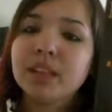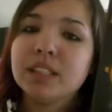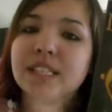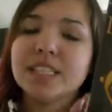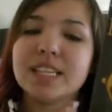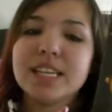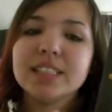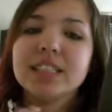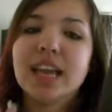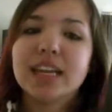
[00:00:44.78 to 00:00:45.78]
The
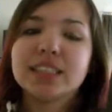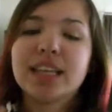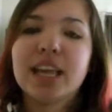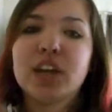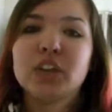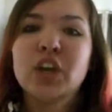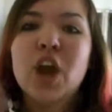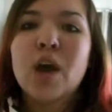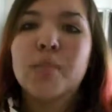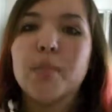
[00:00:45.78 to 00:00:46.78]
disease has killed
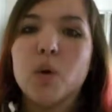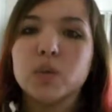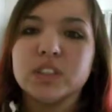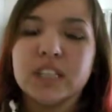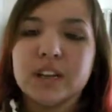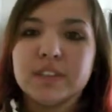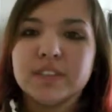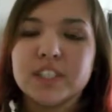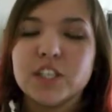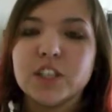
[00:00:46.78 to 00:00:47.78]
most
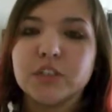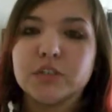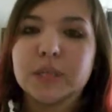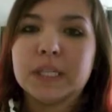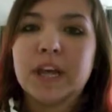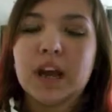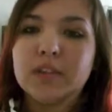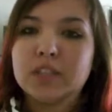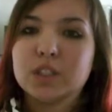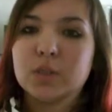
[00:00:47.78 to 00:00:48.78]
of the children
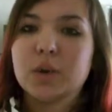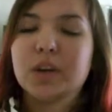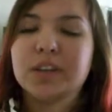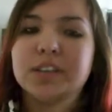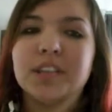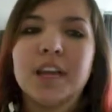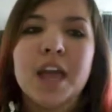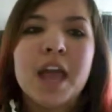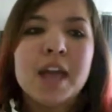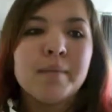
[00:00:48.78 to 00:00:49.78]
of this world,
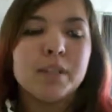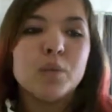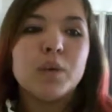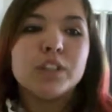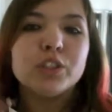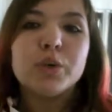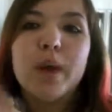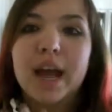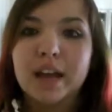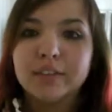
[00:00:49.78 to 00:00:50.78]
but the ones who
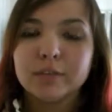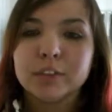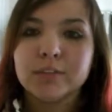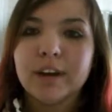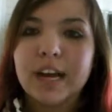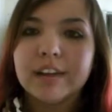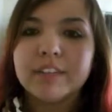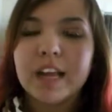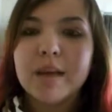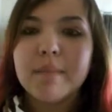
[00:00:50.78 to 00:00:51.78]
have
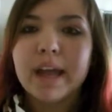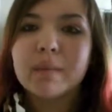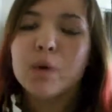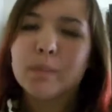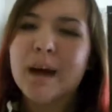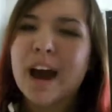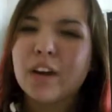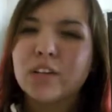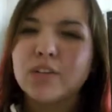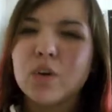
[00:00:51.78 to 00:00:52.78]
survived come back more
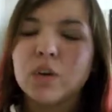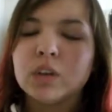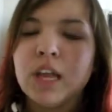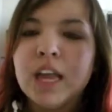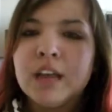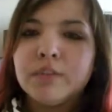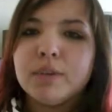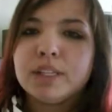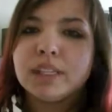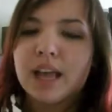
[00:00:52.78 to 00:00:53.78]
powerful
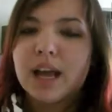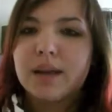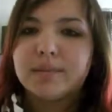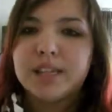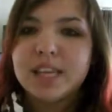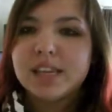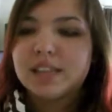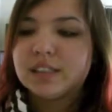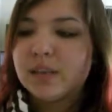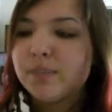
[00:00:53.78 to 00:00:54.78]
with
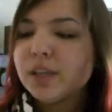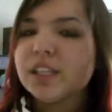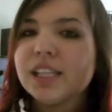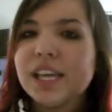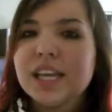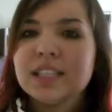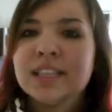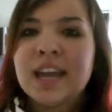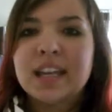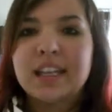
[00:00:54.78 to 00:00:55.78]
these
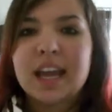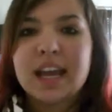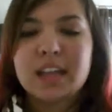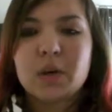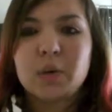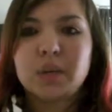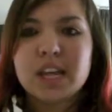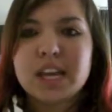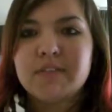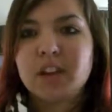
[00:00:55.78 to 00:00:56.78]
abilities that
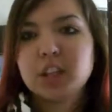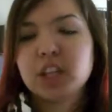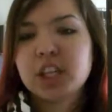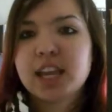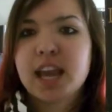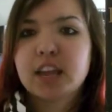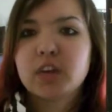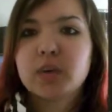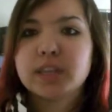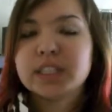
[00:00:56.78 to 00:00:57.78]
only fall into the
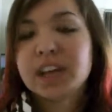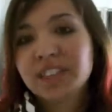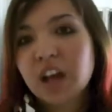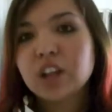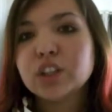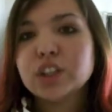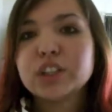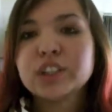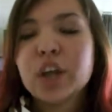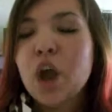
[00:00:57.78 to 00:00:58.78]
categories of
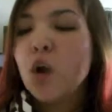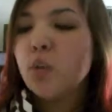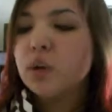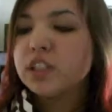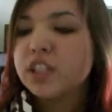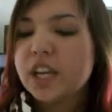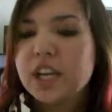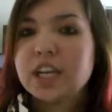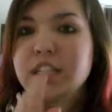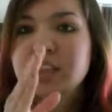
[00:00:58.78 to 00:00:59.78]
colors, which
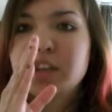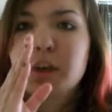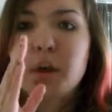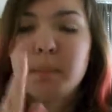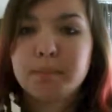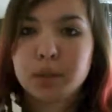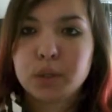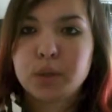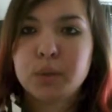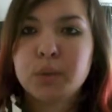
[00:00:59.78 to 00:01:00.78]
is
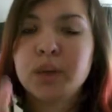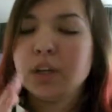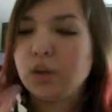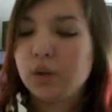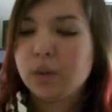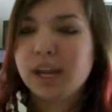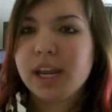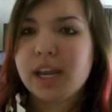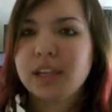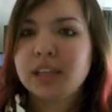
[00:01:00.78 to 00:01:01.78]
blue,
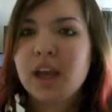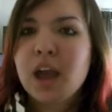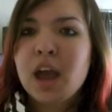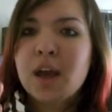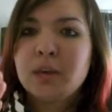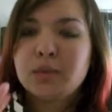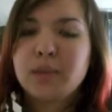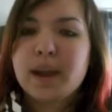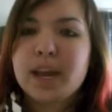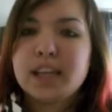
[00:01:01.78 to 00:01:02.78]
green,
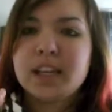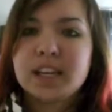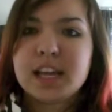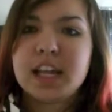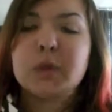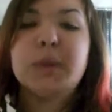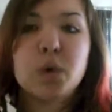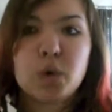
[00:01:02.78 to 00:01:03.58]
red, yellow, and